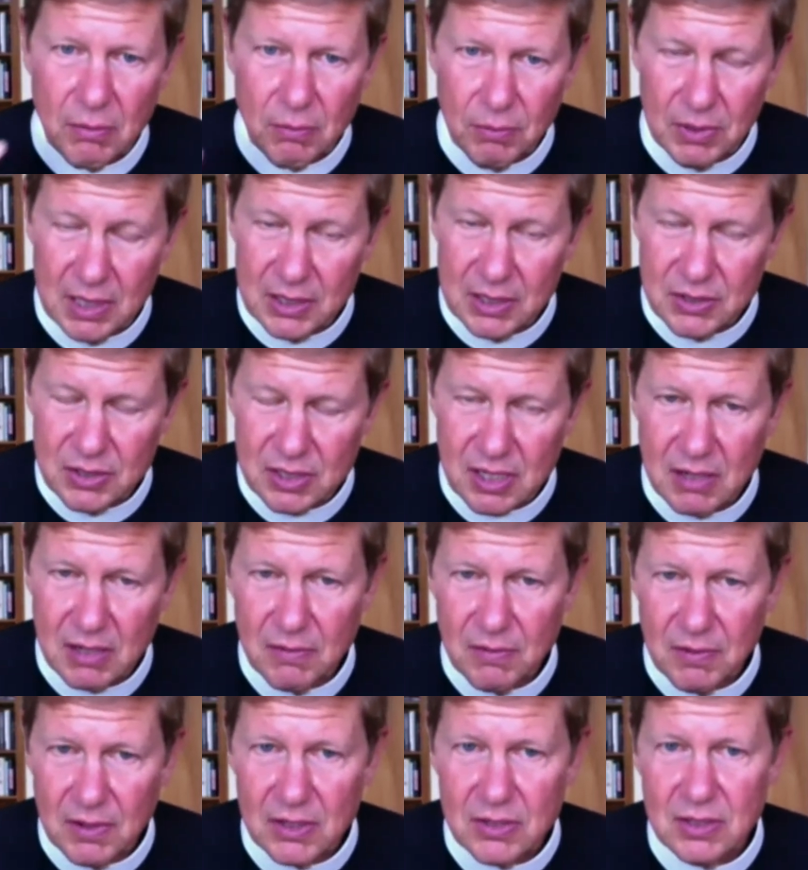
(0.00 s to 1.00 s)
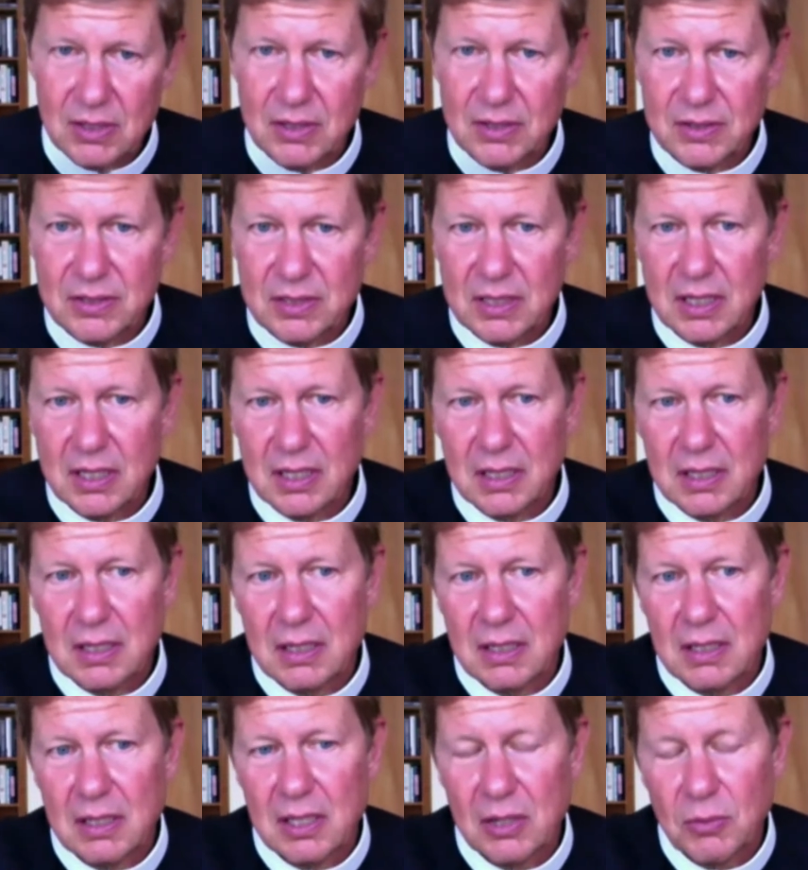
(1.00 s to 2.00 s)
religious convictions
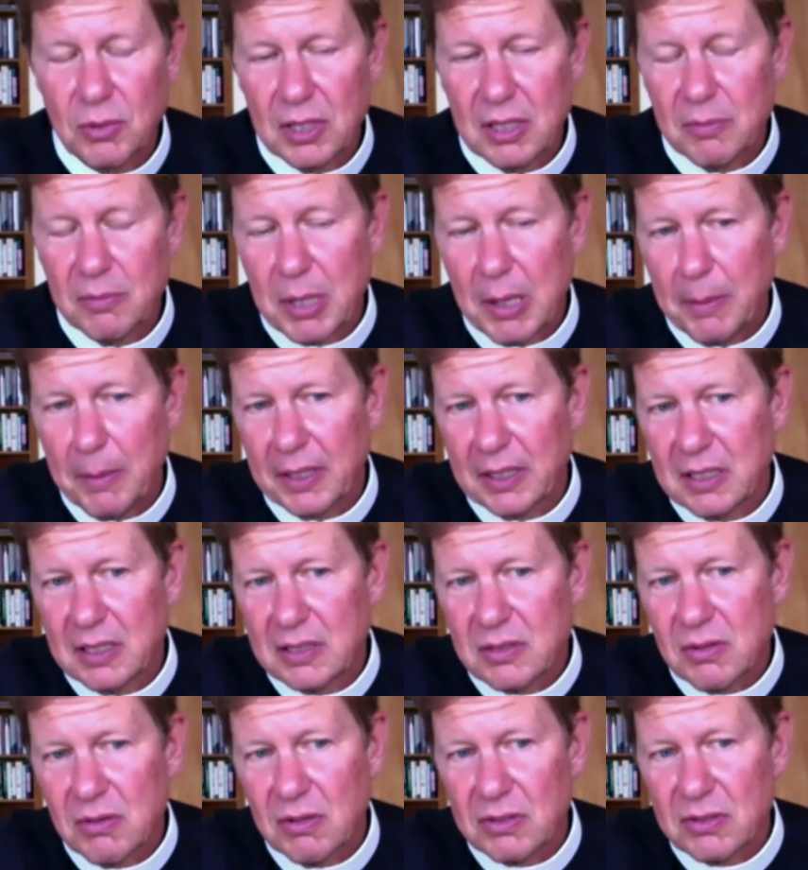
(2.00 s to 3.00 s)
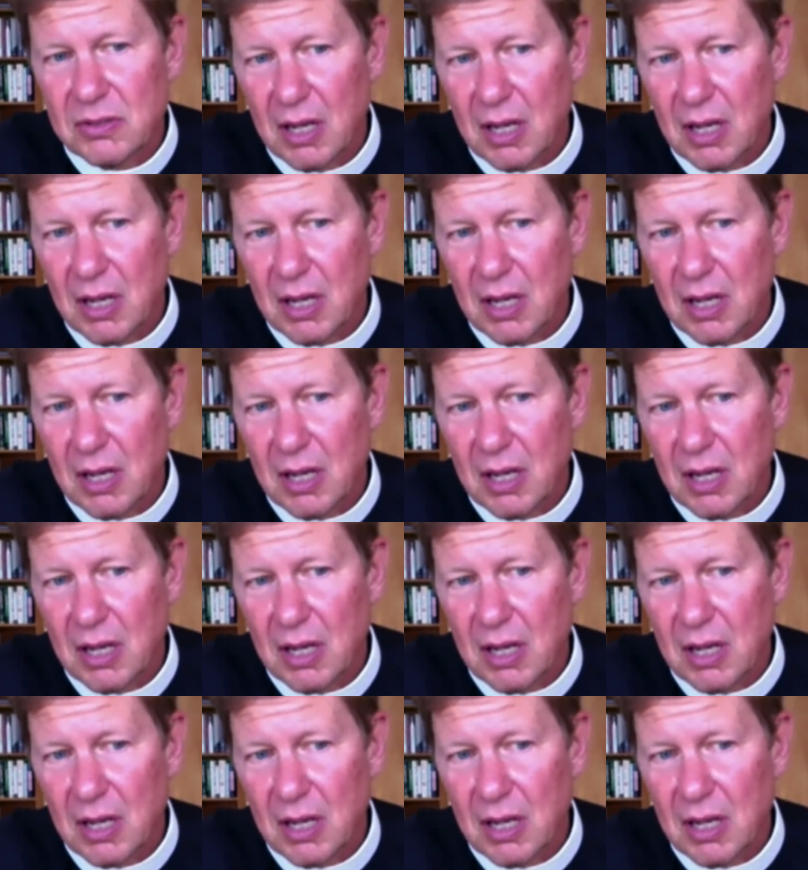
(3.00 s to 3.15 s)
in the arena of public discourse